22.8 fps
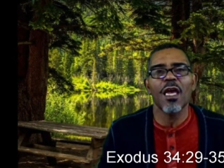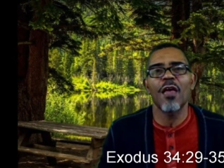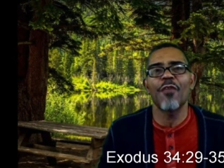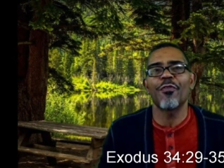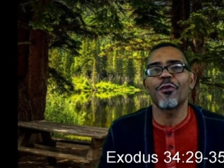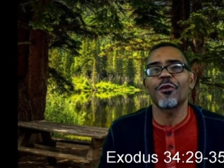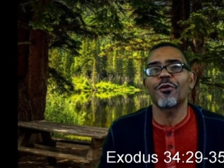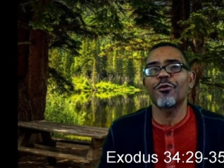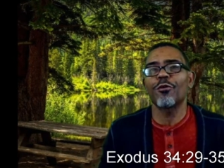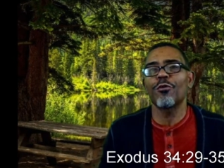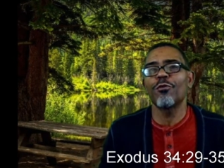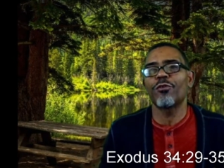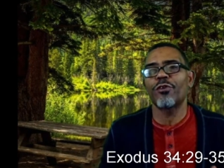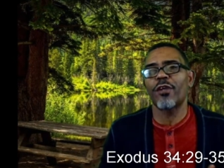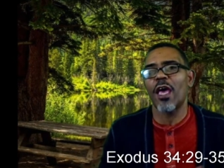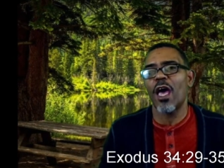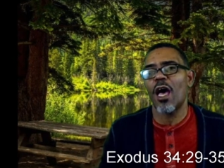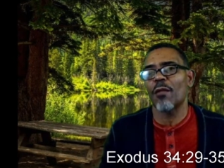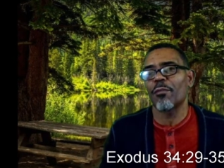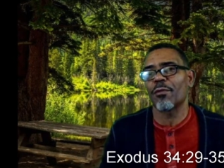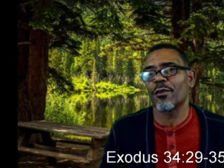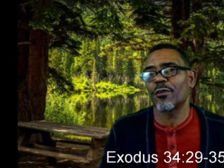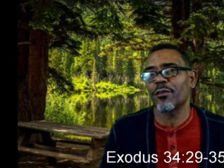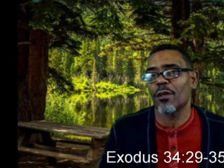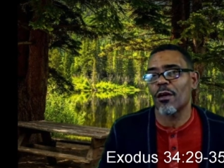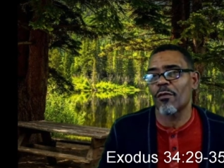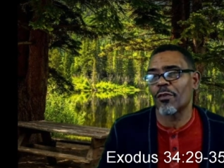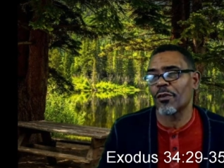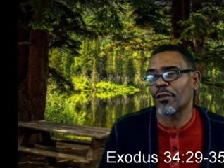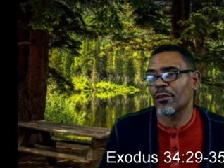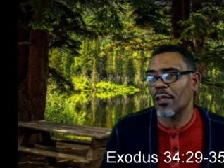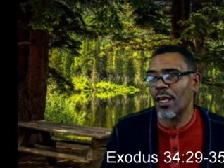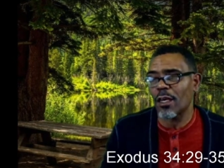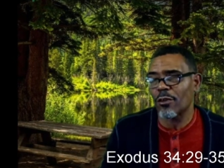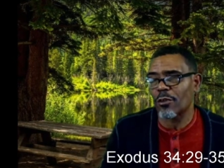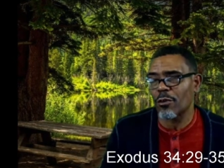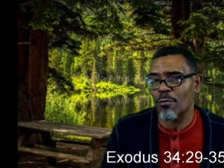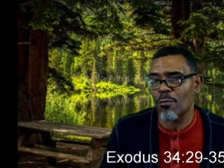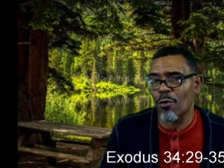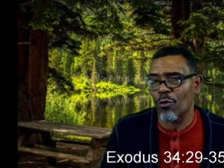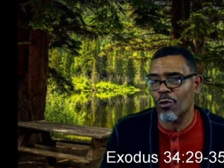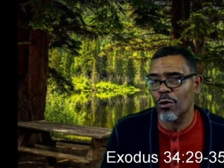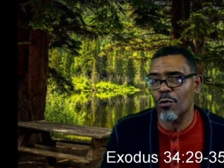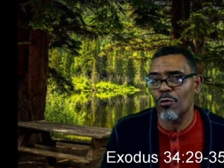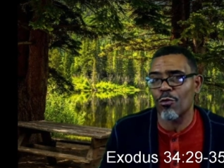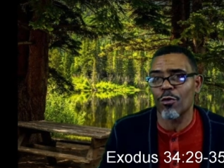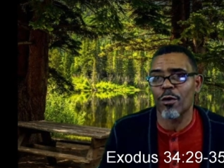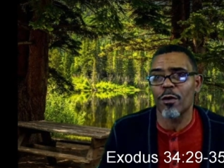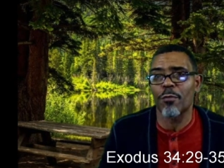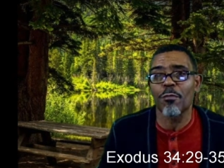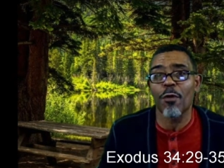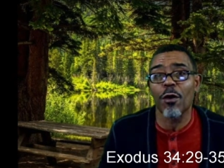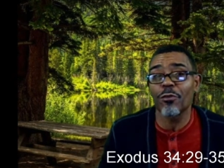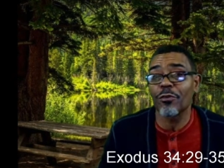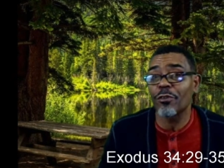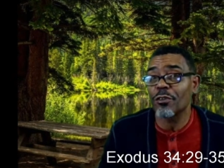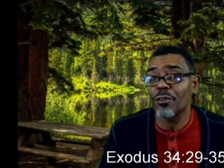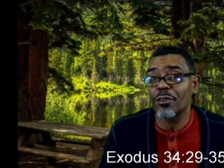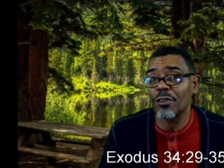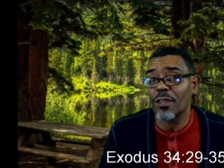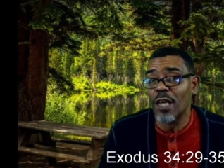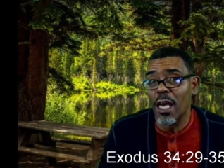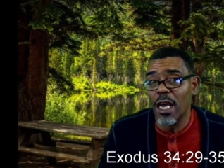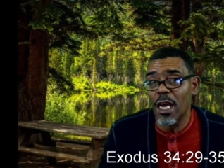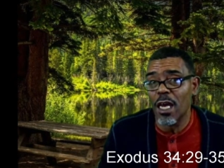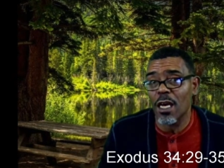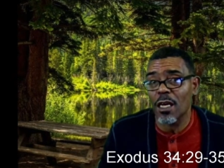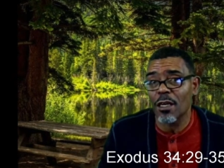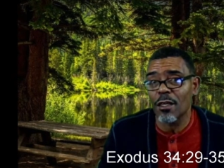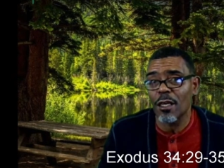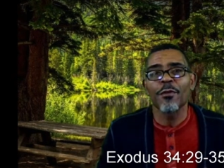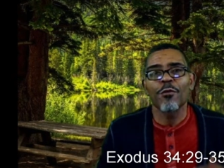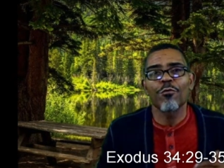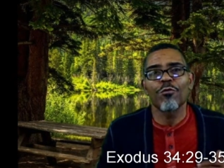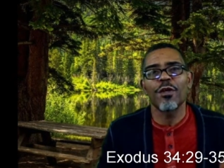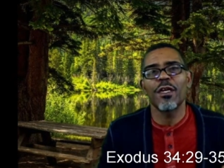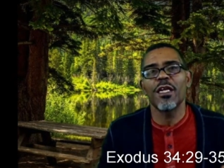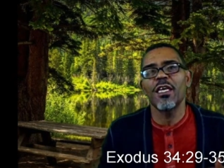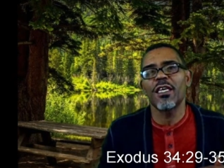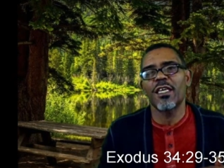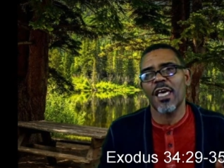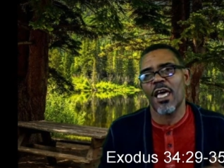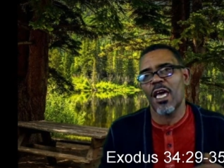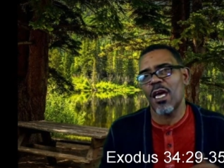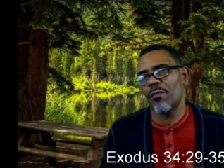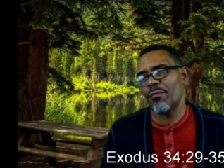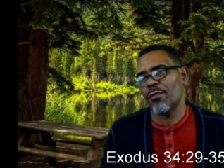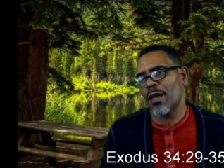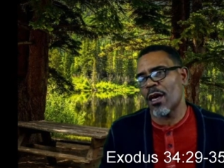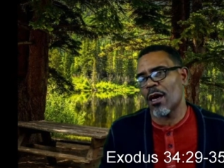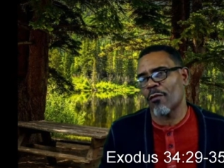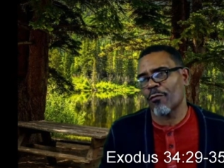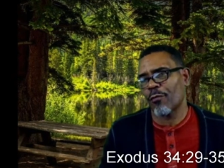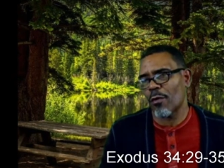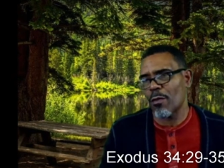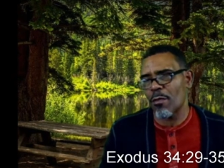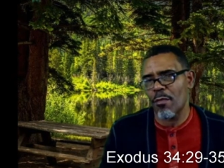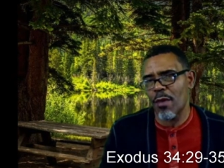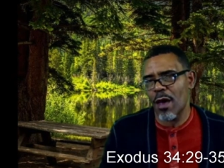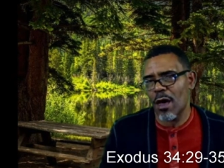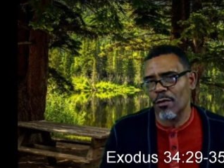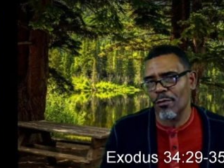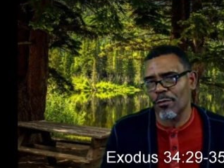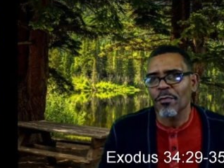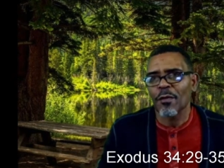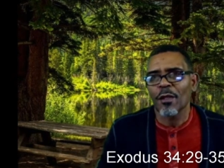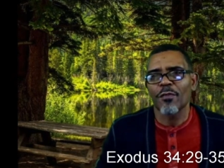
the two tablets of the testimony were in Moses' hand when he came down from the mountain,